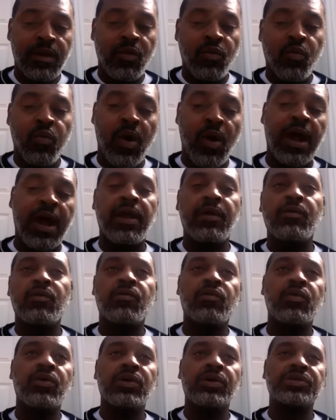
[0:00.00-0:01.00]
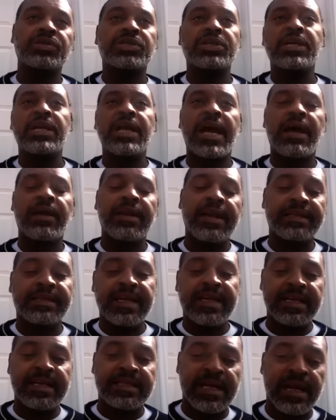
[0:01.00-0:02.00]
Why was she out at
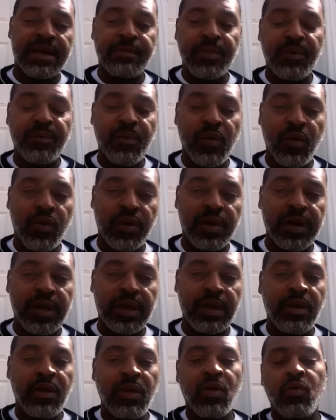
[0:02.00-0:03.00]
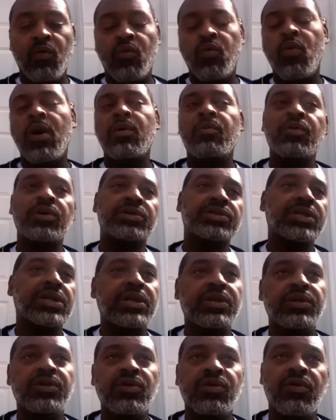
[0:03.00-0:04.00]
that time of morning? What was
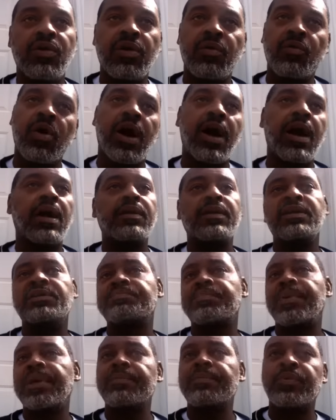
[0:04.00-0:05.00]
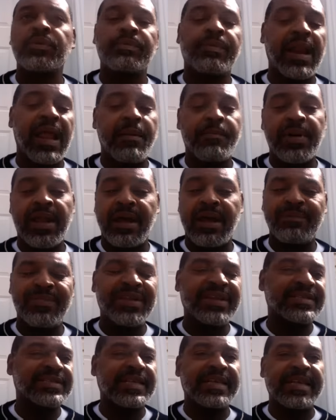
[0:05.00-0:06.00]
she doing? Why are these people blah, blah,
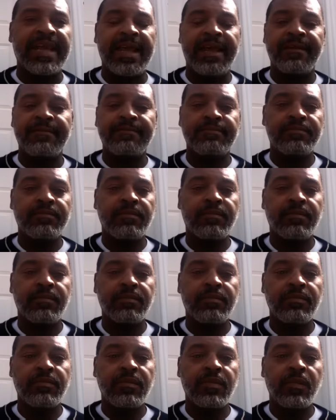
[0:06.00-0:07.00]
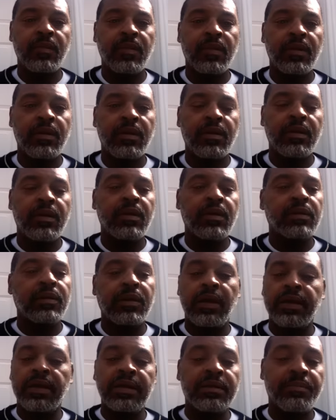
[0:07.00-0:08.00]
this and that?
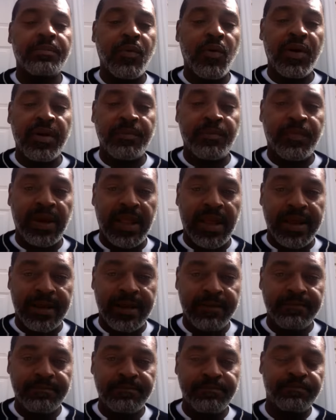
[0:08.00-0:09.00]
Looking to point blame.